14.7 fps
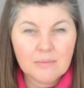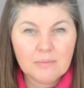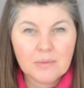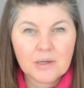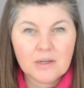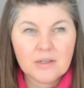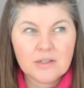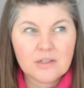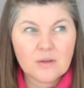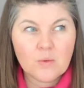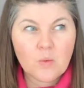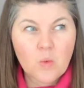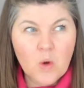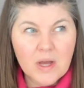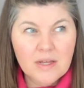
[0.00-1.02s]
because the
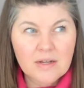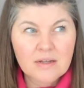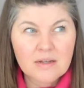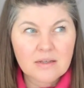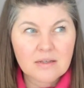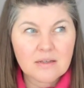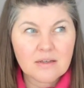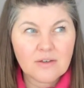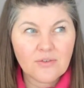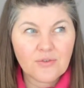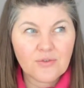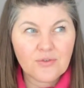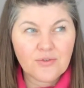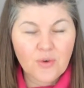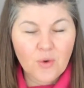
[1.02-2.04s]
one
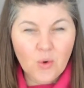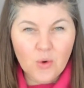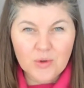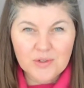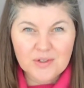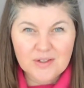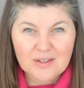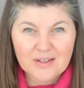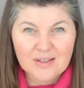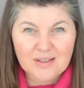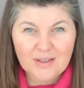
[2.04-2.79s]
force